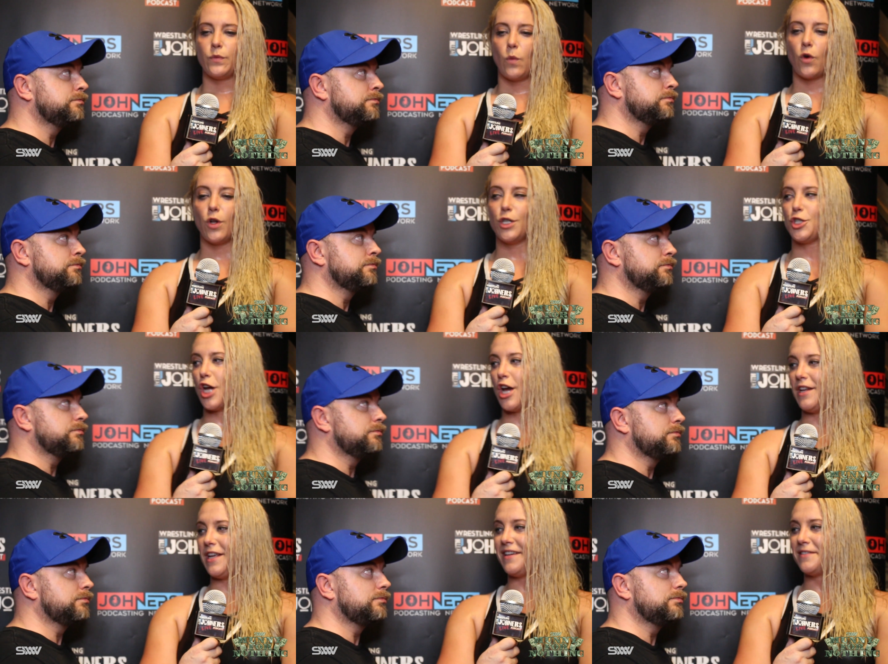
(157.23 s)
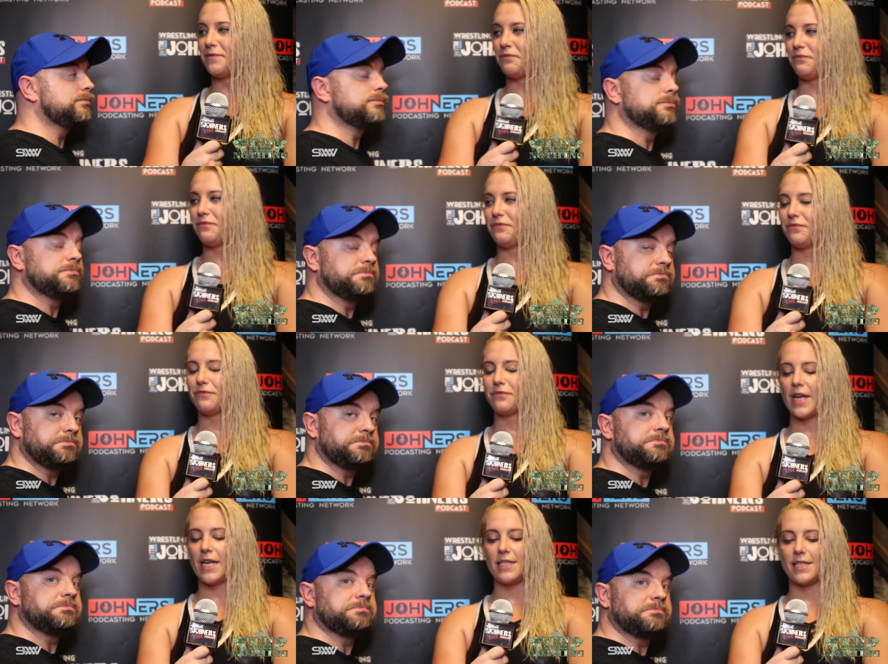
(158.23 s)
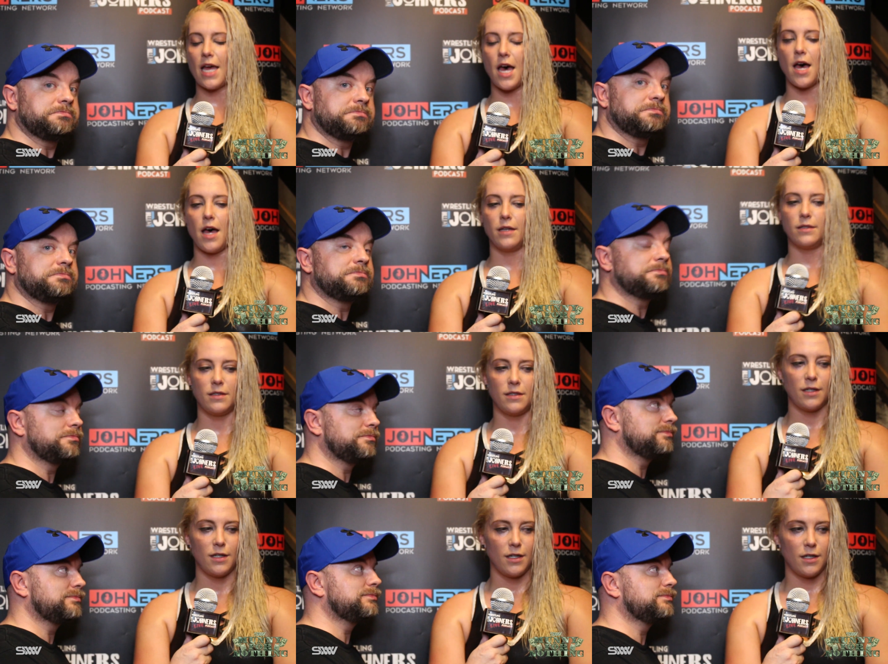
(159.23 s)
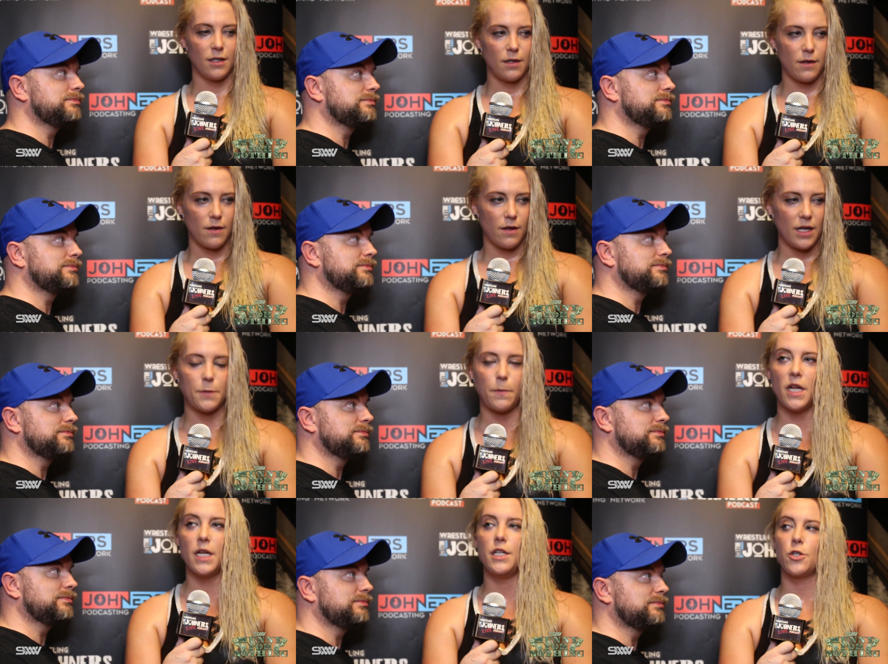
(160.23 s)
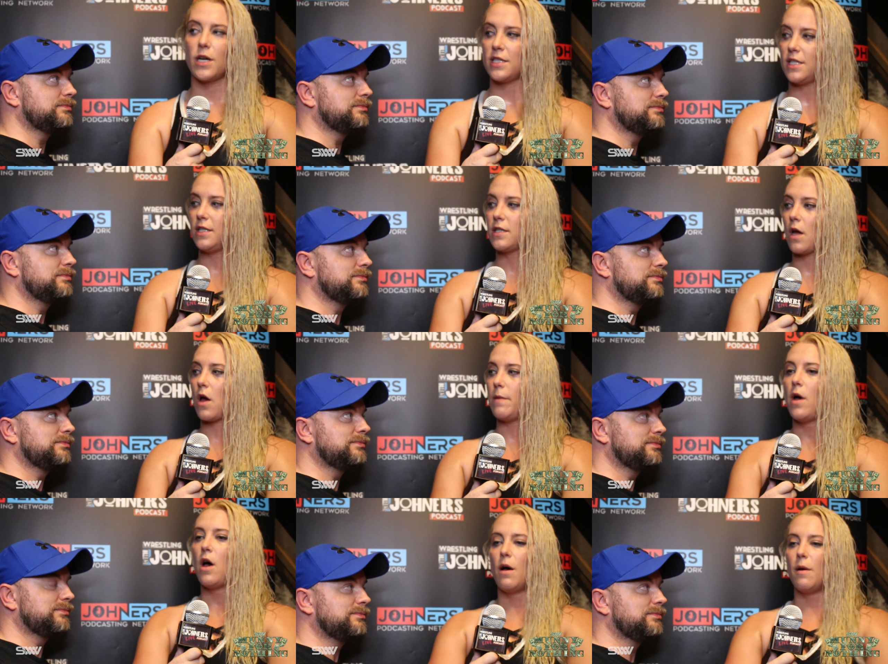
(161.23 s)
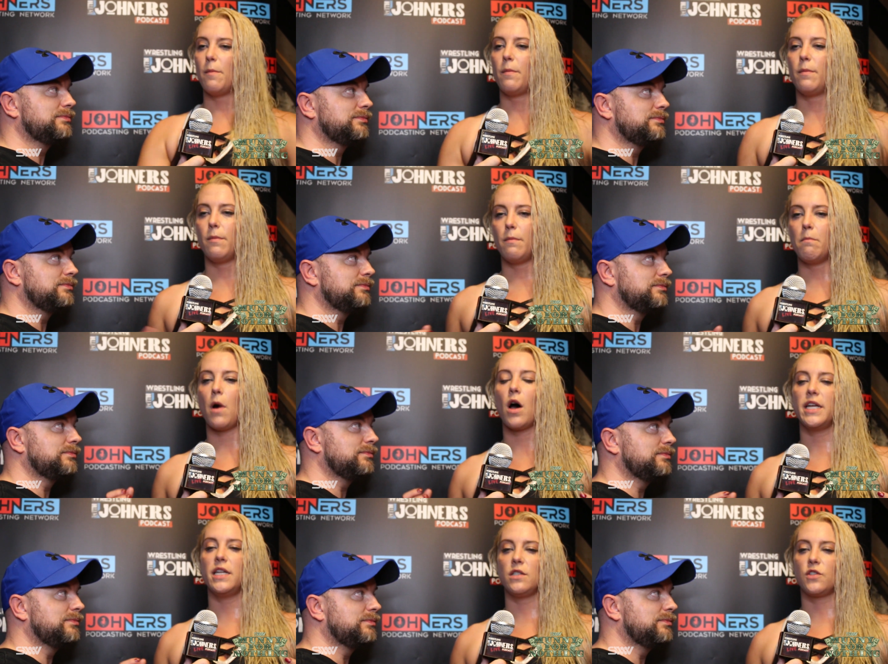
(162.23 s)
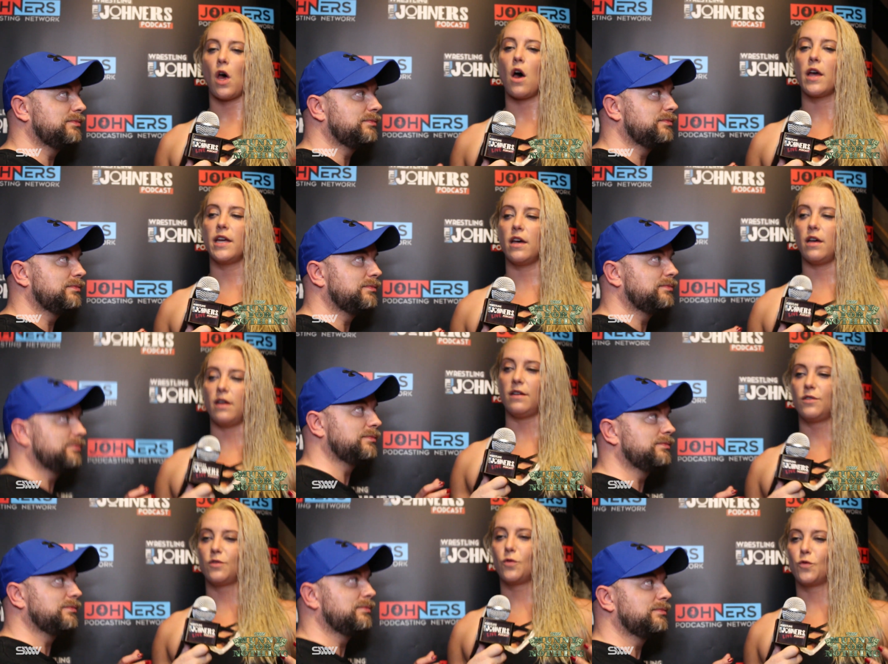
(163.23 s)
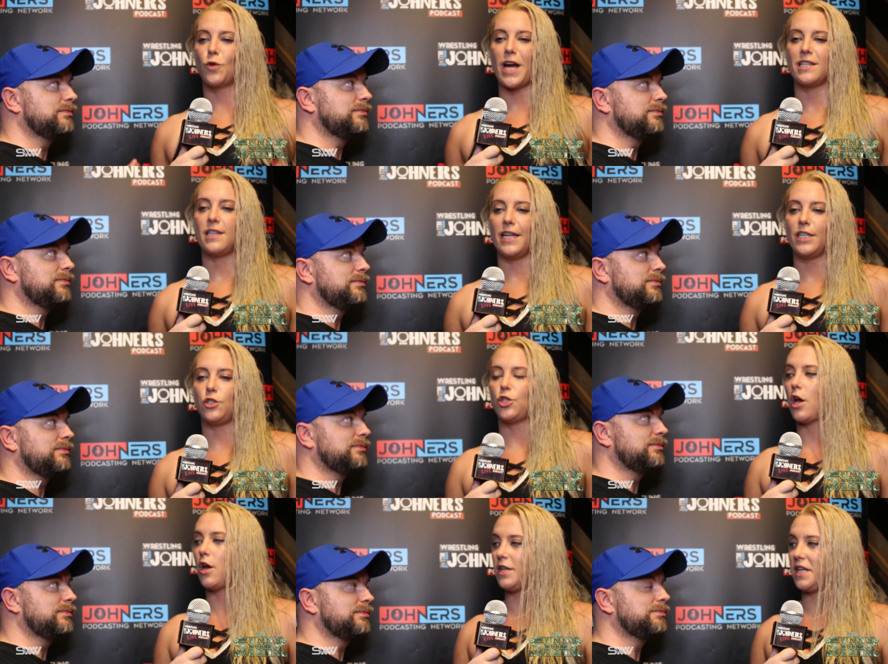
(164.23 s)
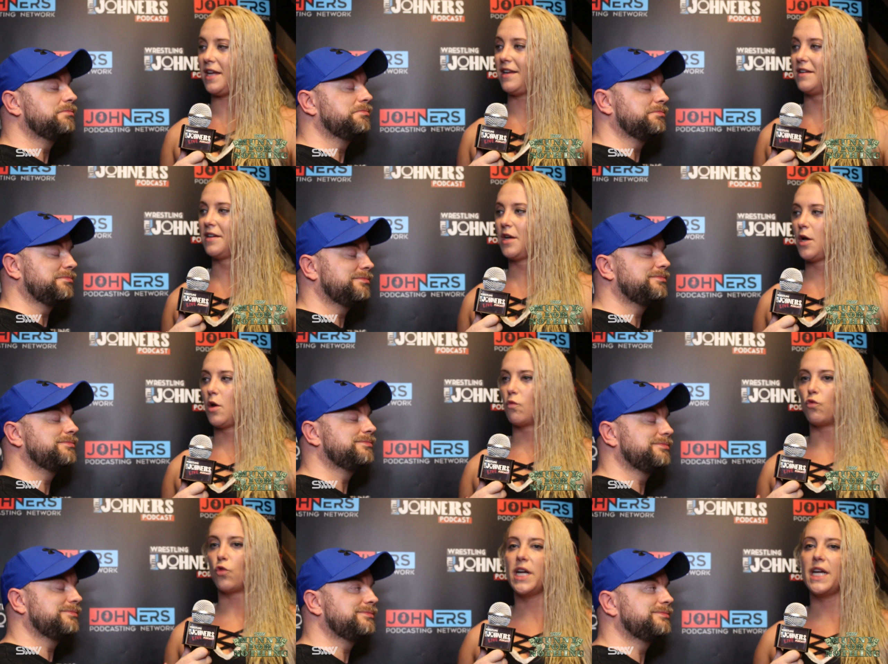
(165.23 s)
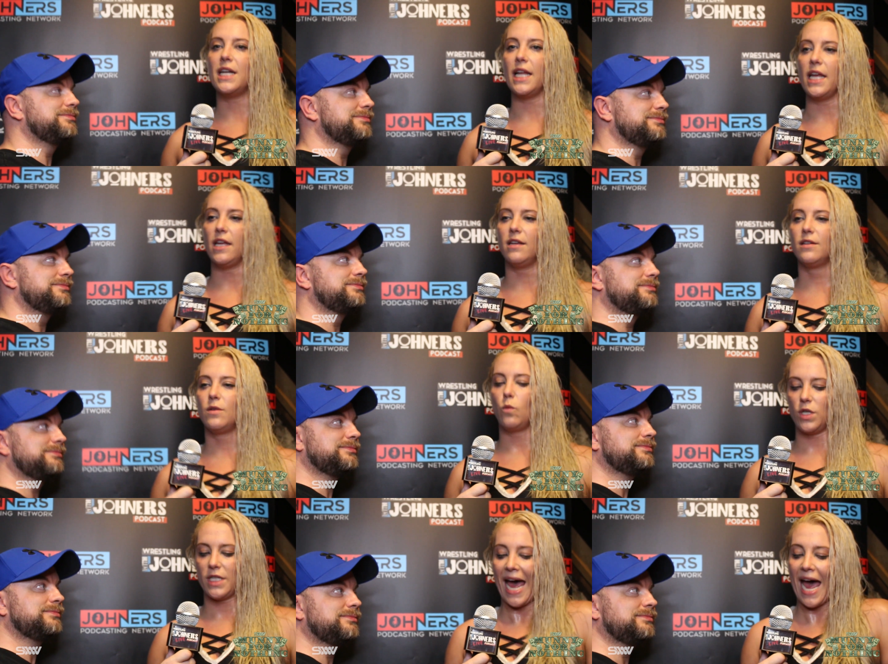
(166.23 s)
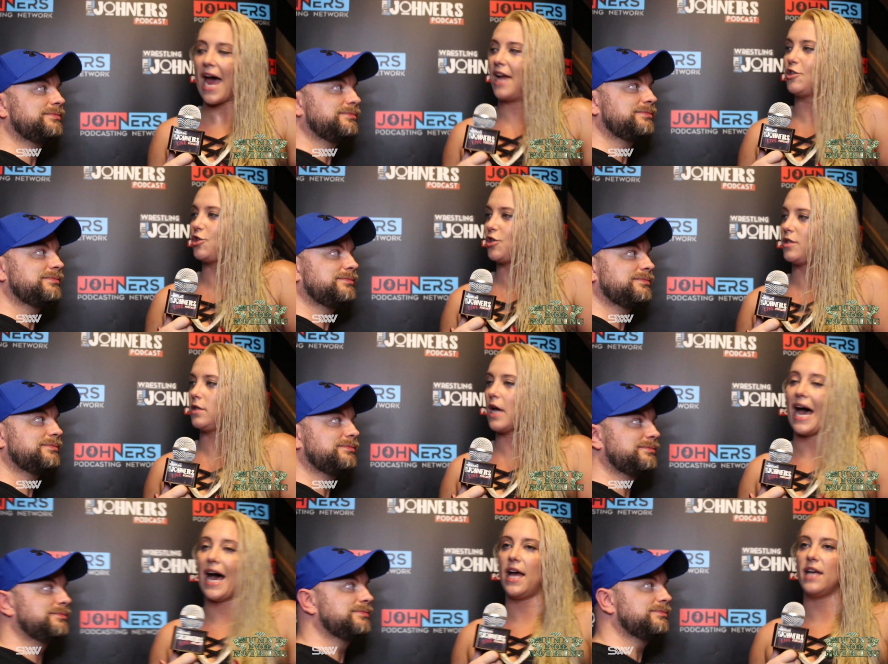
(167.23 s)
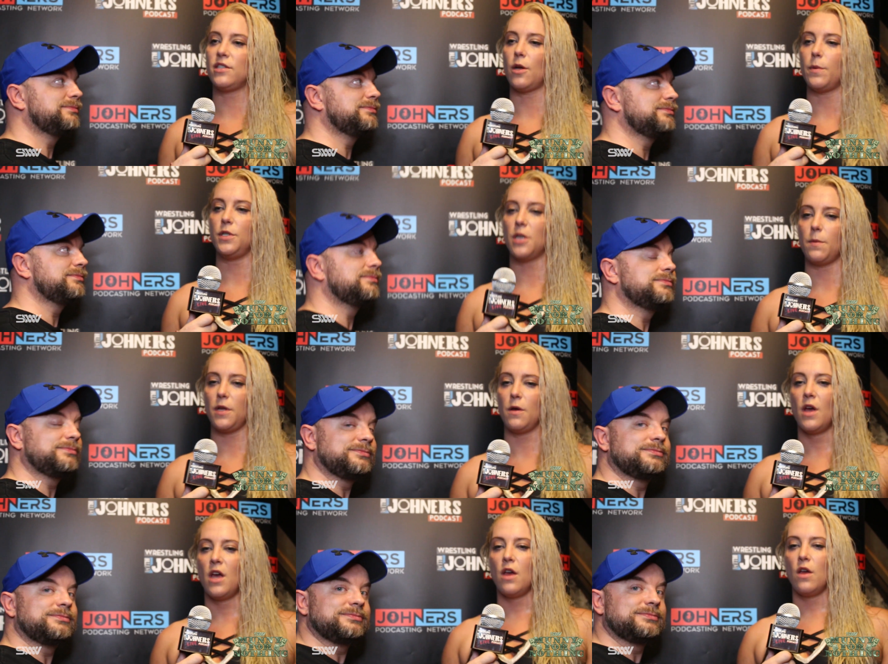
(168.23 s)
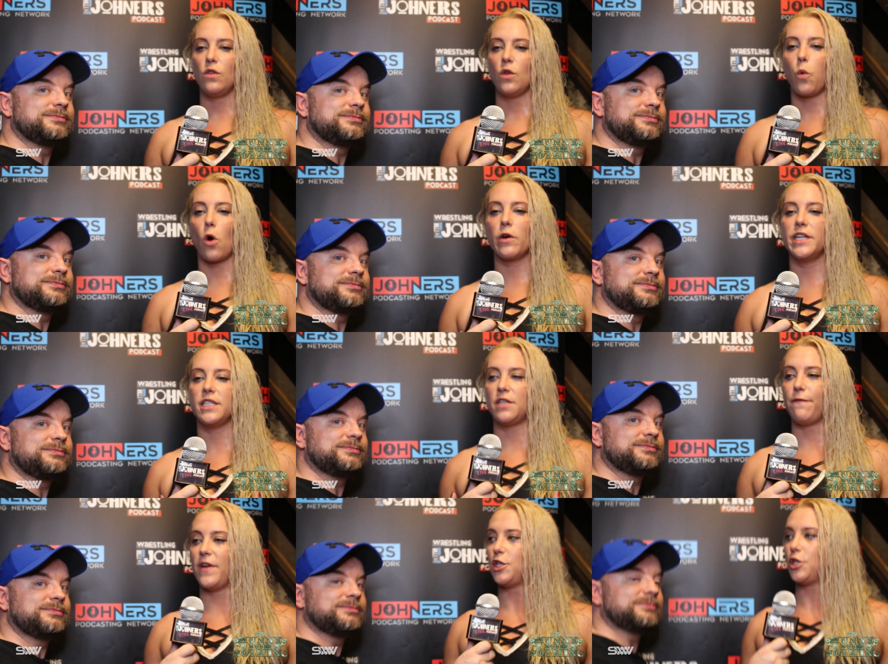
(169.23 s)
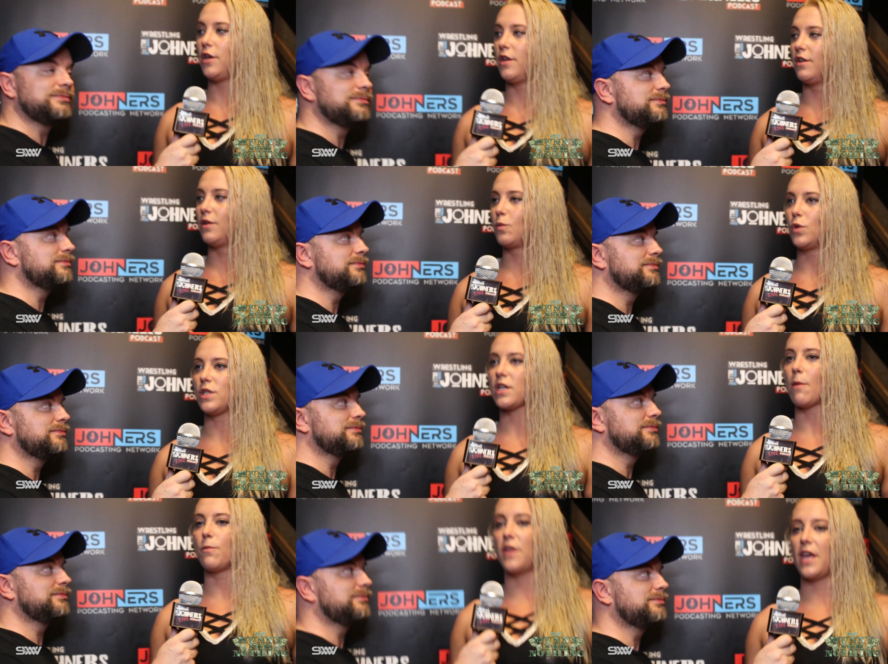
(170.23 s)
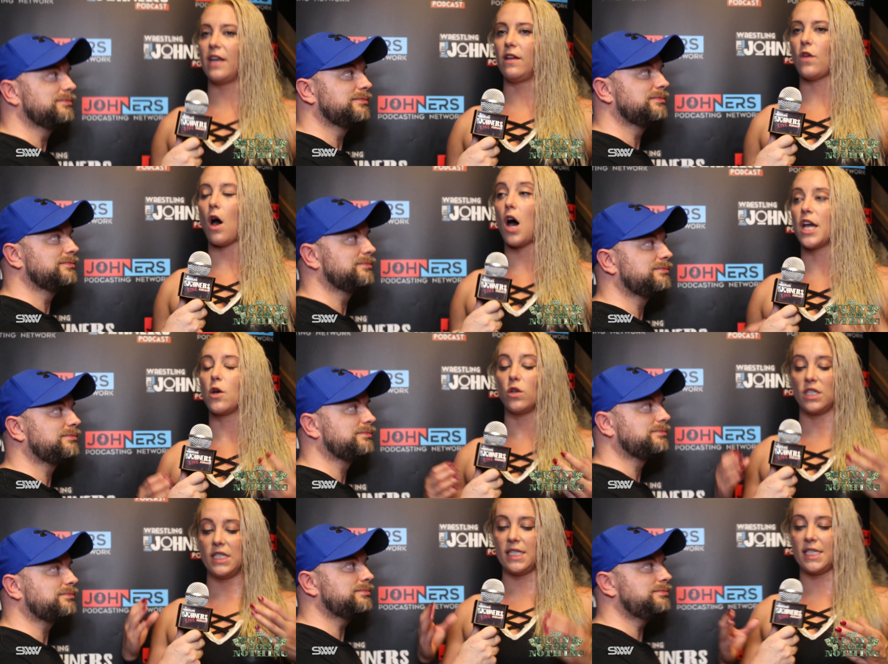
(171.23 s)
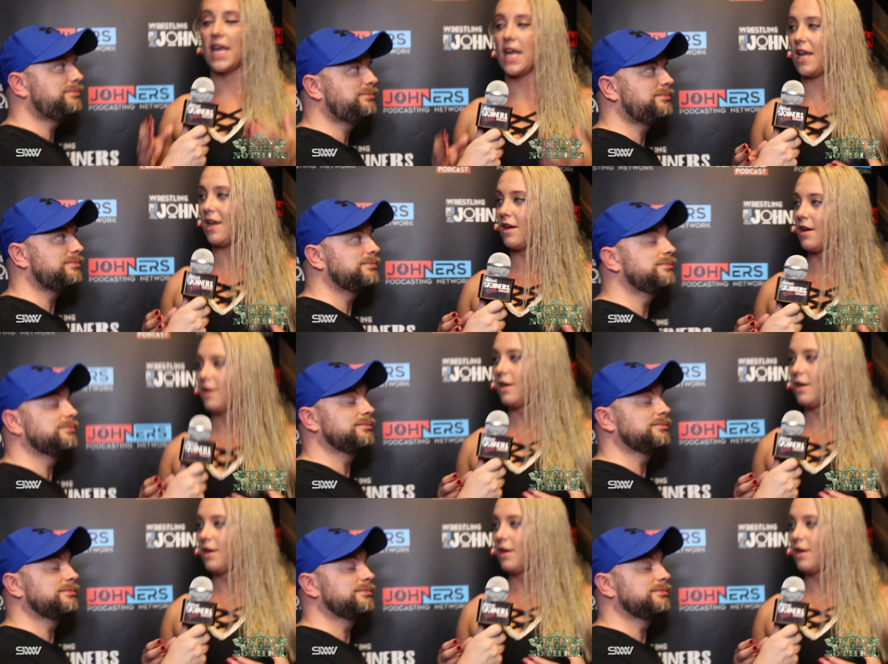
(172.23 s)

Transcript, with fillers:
Speaker 1: We're on a journey. It's uh, it's been an interesting time. My entire wrestling journey really was hatched at SWW. The Warriors division was something that I got to see